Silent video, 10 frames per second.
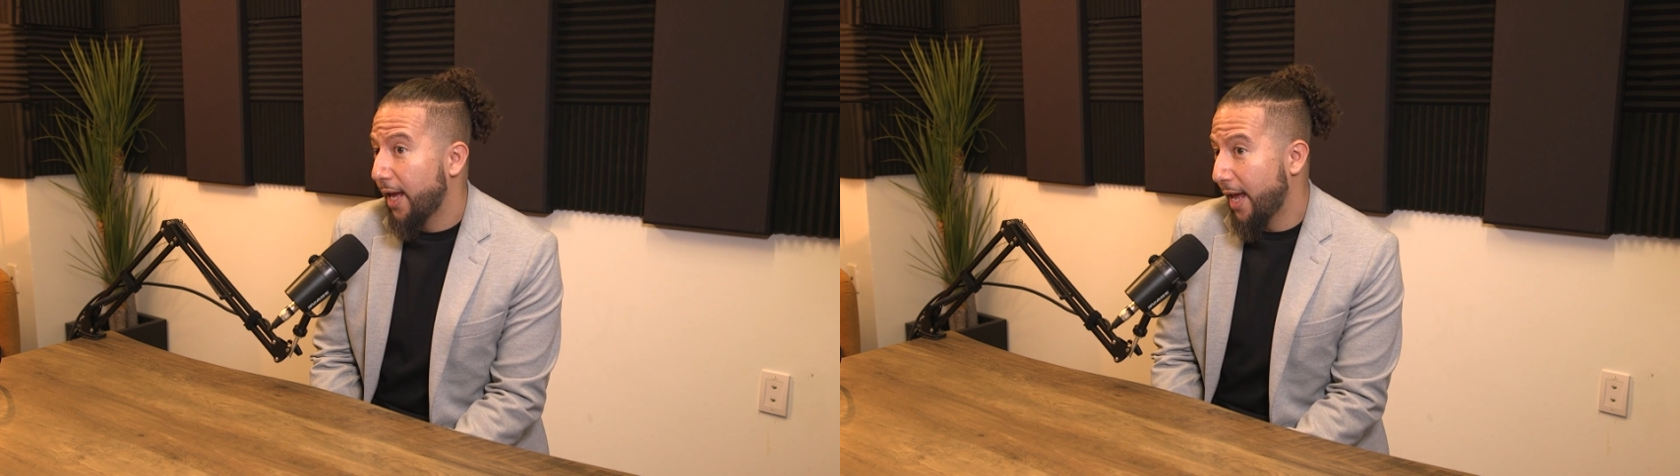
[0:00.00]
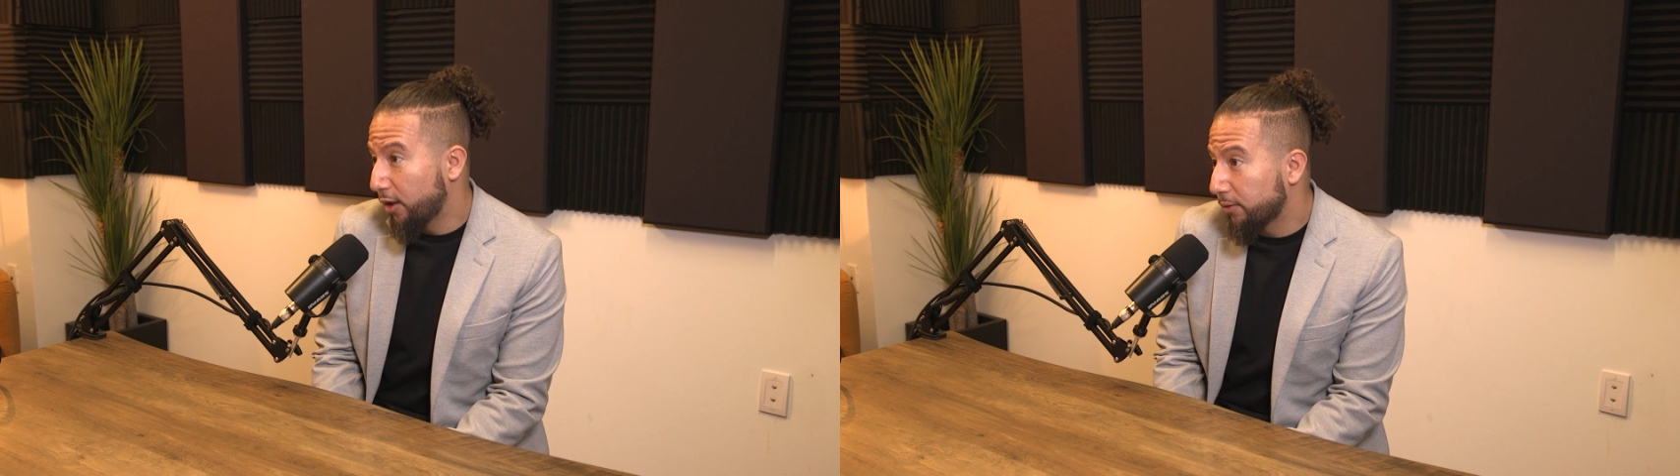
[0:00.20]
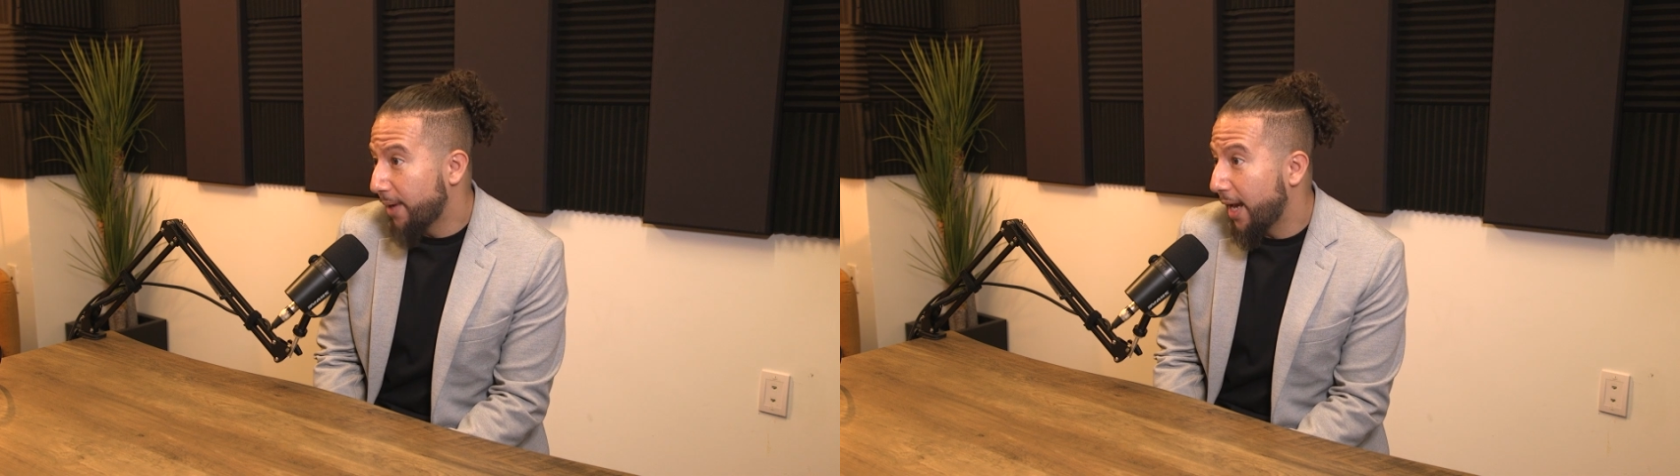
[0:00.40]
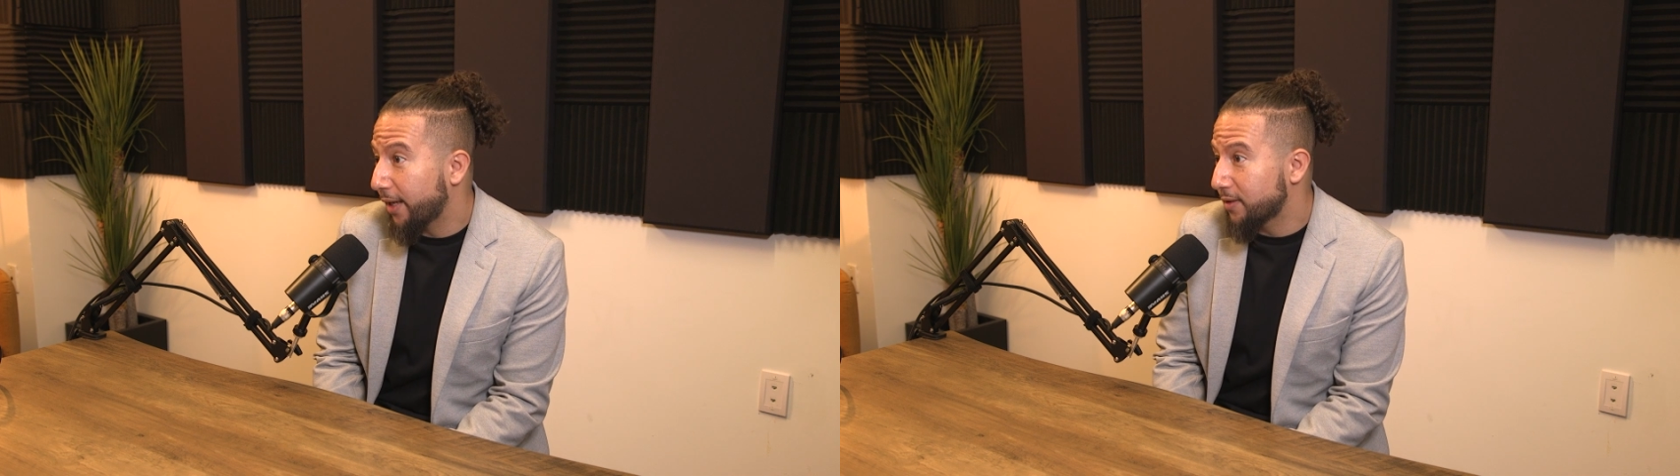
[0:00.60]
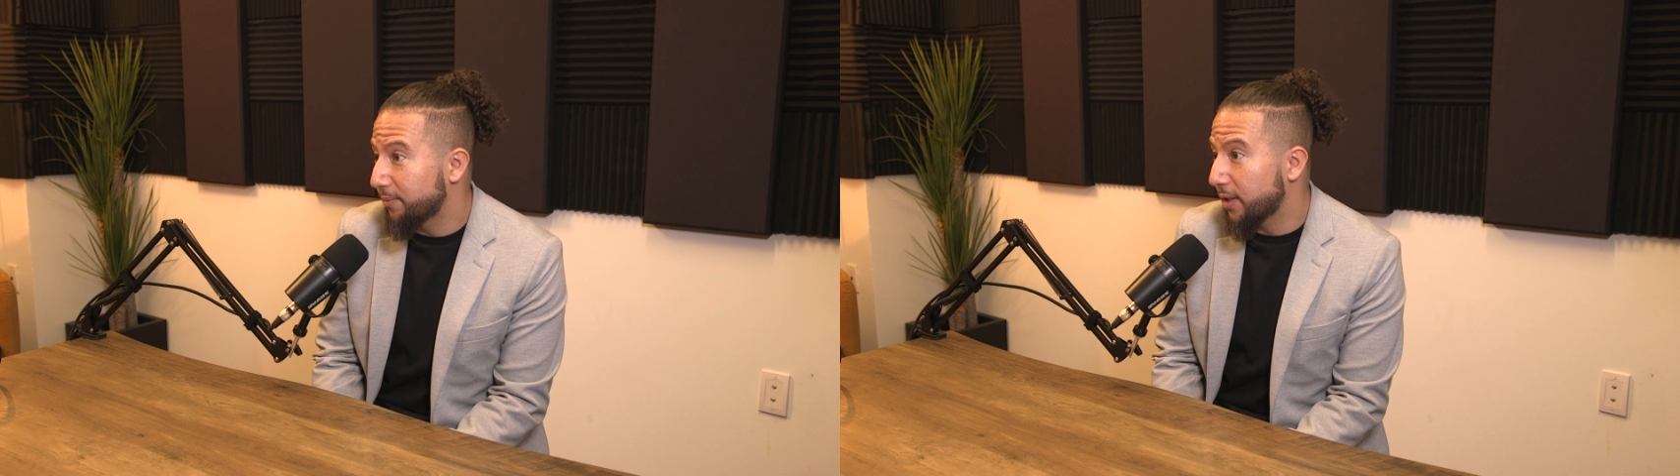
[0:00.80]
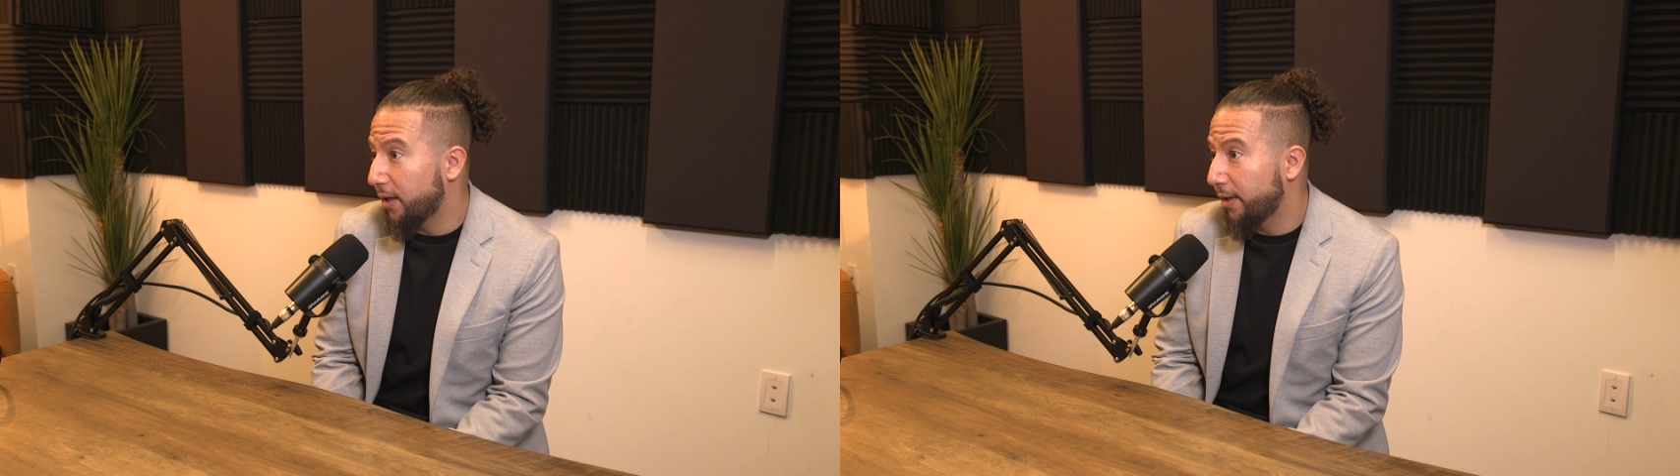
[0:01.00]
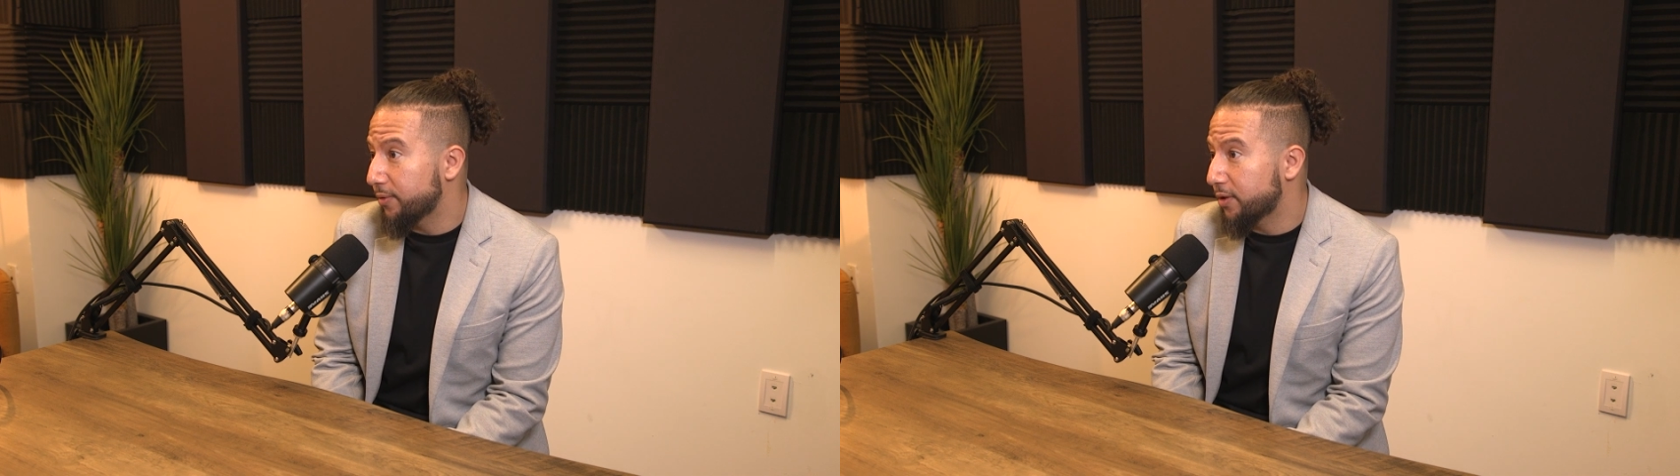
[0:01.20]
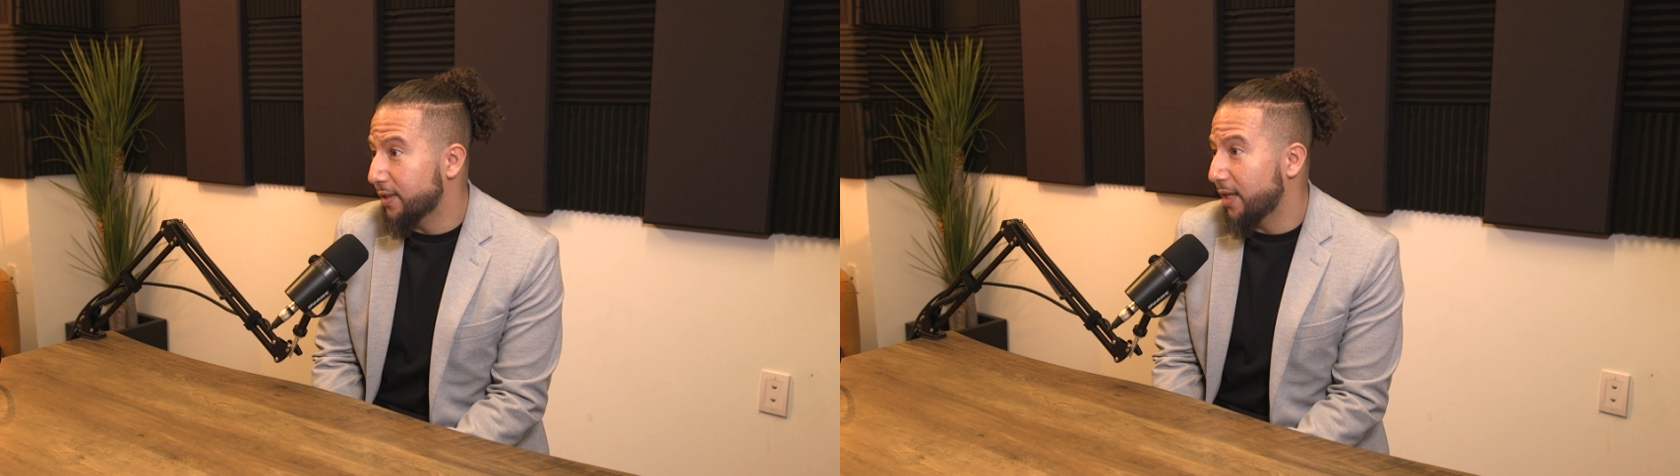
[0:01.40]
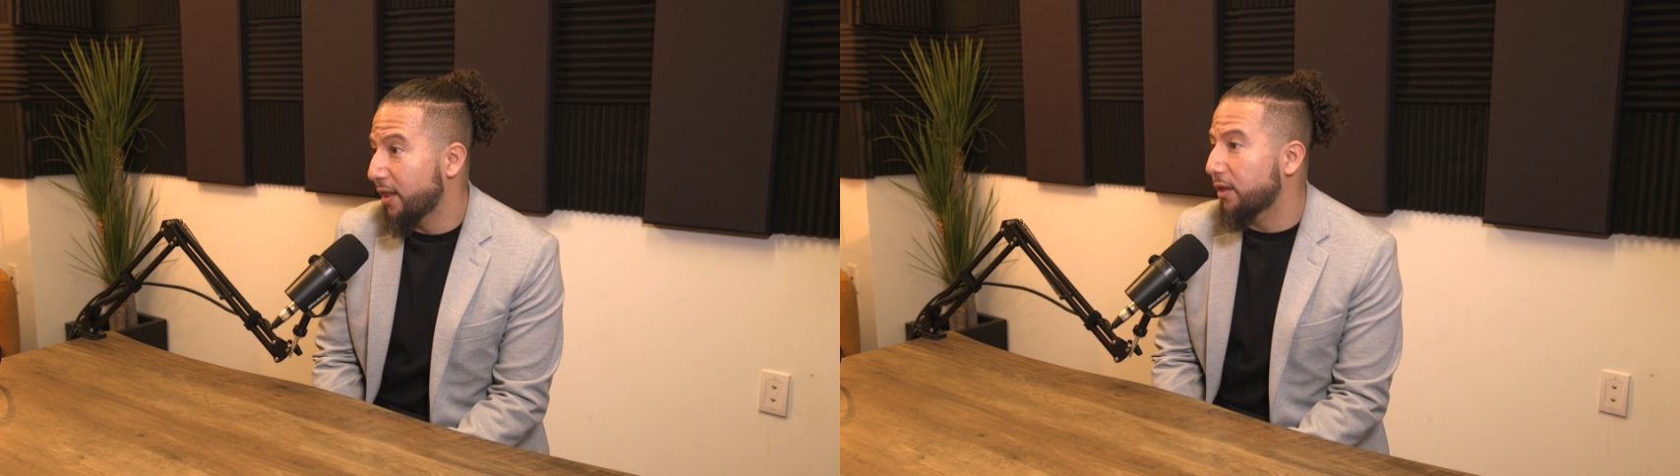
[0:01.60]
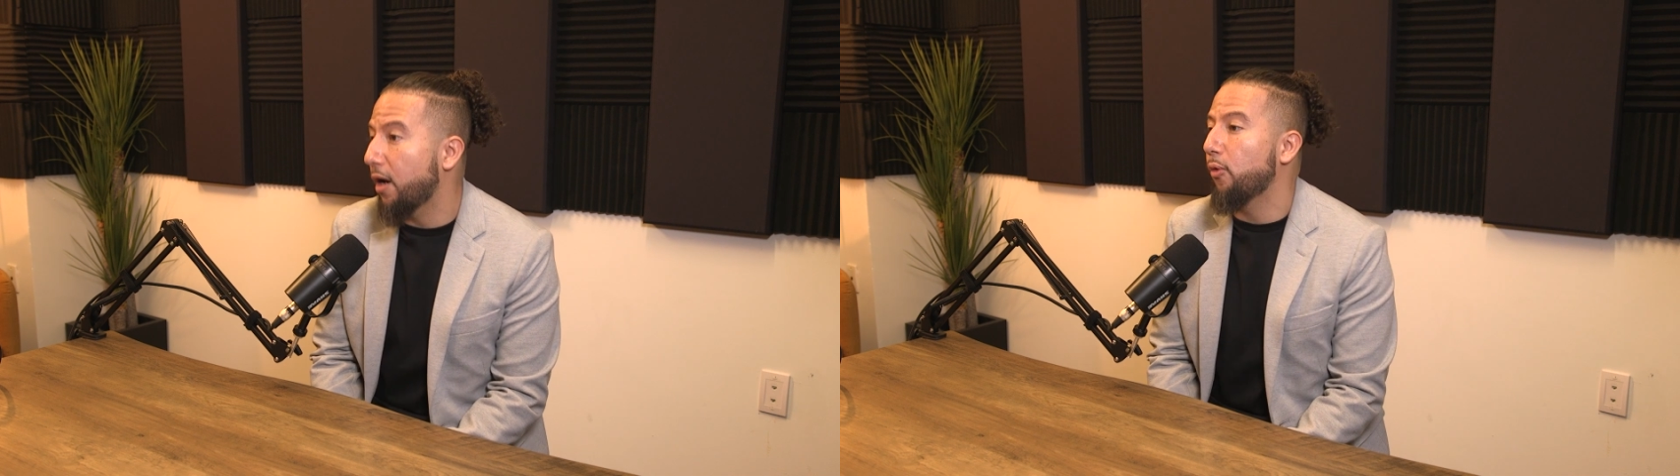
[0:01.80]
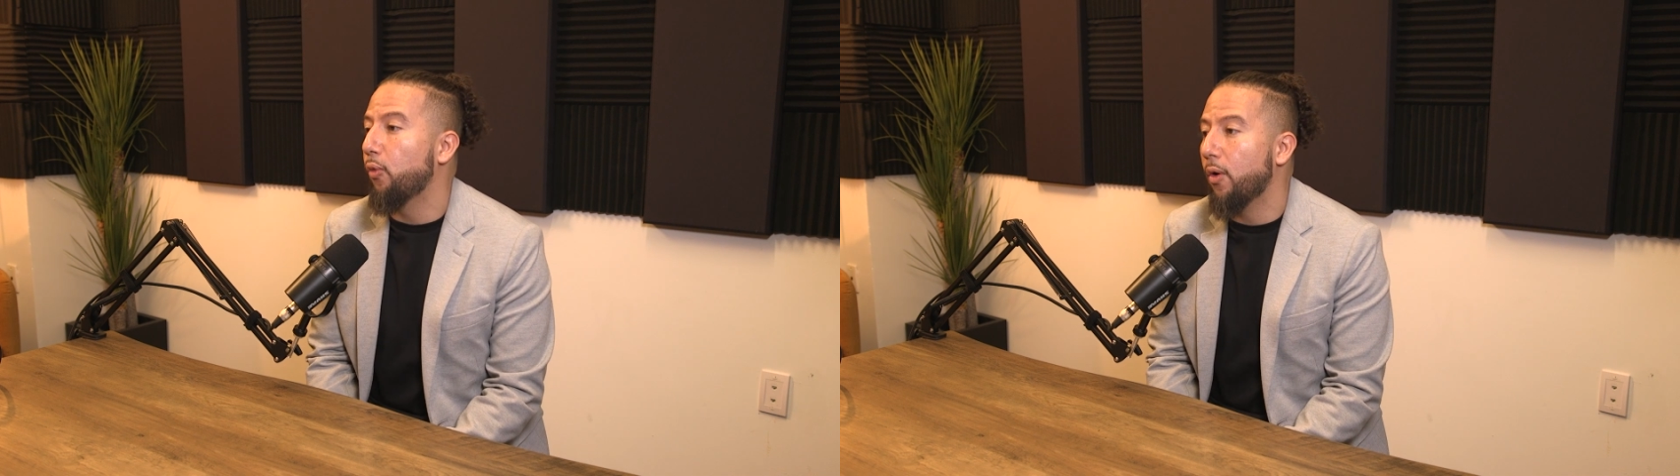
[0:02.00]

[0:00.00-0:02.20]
held back sometimes because I thought,